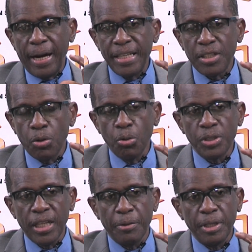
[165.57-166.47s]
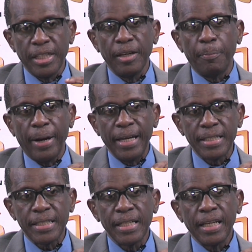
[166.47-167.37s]
price, the wholesale and retail
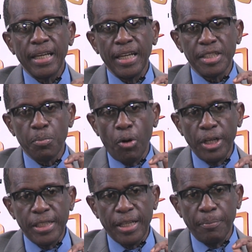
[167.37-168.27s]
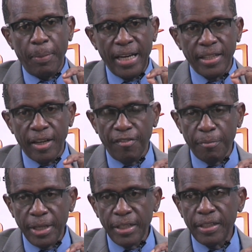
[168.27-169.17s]
price, is monitored by the
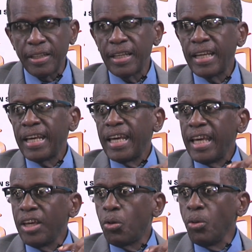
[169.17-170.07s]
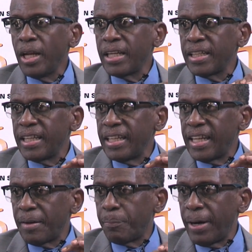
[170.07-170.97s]
government. Included in
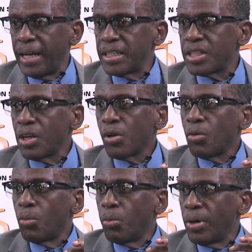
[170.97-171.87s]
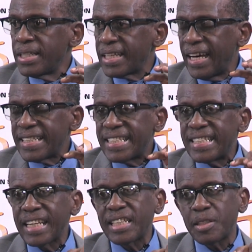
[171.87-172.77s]
that price was a
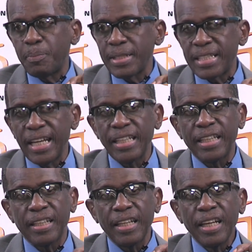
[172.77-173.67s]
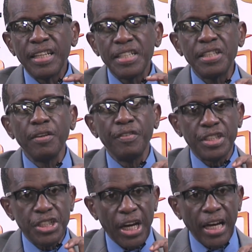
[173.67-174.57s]
6%
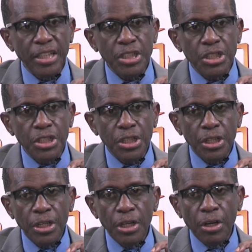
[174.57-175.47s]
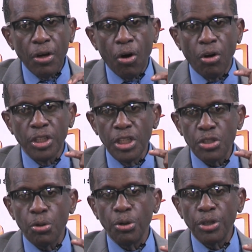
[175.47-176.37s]
service charge on
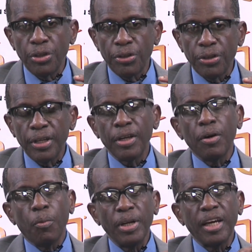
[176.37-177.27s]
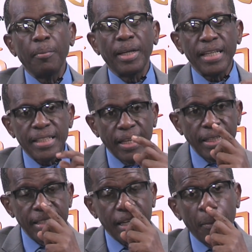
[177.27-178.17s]
these goods. What the government has
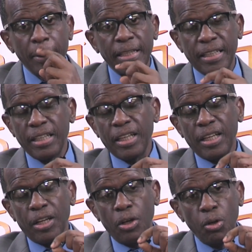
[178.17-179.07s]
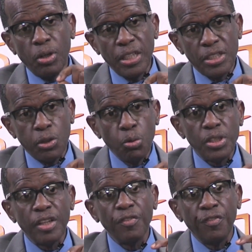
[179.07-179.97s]
done is the government is
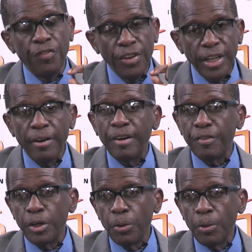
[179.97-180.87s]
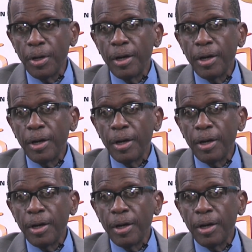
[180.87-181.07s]
losing further revenue